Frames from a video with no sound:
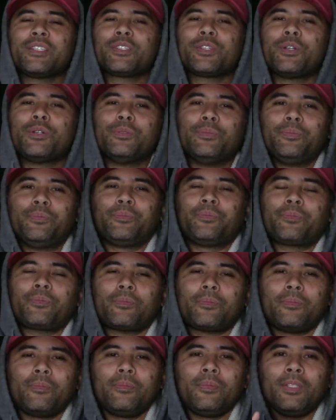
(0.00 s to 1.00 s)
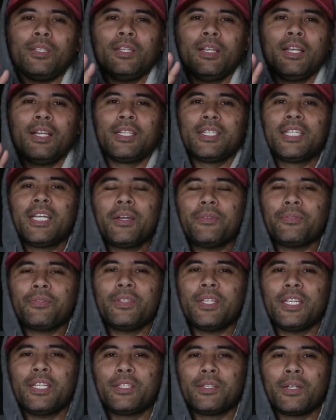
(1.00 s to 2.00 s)
So
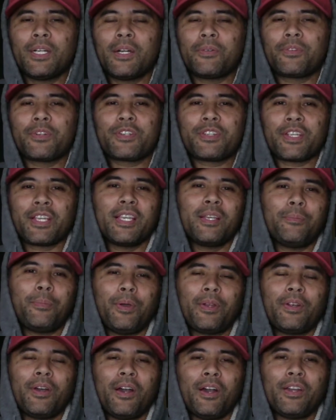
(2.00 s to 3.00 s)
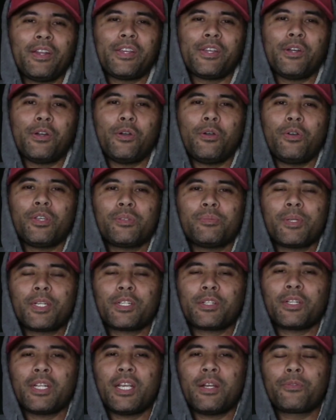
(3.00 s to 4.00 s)
definitely don't ever skimp on audio. Always make
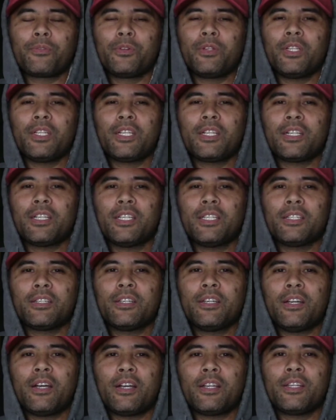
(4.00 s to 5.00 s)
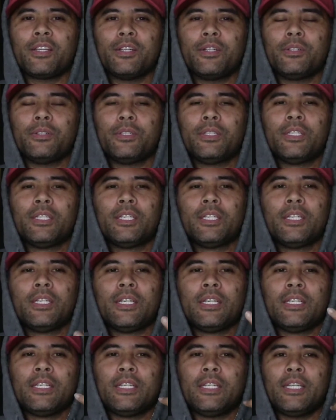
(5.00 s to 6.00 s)
sure you have really clean, good audio.
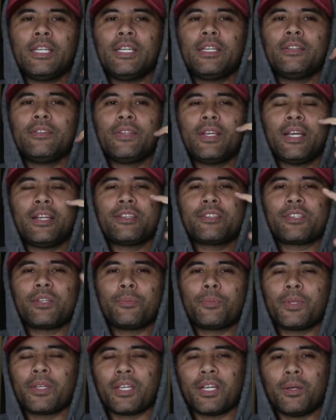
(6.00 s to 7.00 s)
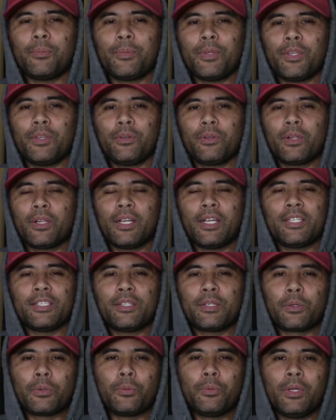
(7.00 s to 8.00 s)
And that is something I'll be
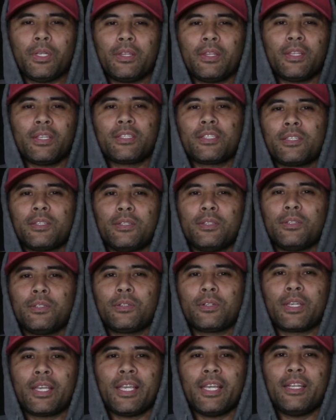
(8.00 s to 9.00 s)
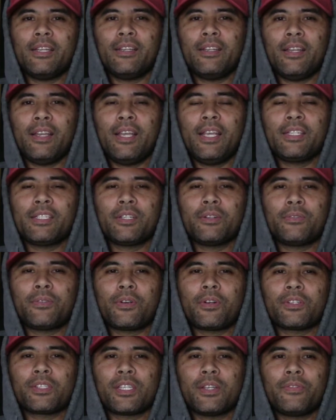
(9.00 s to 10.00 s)
utilizing with this little Canon
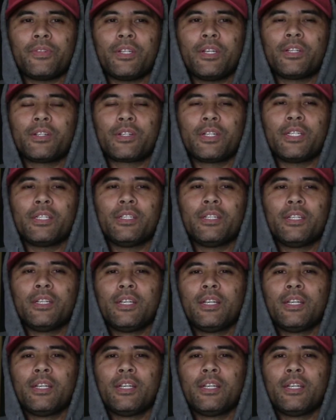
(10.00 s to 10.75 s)
HFR 700.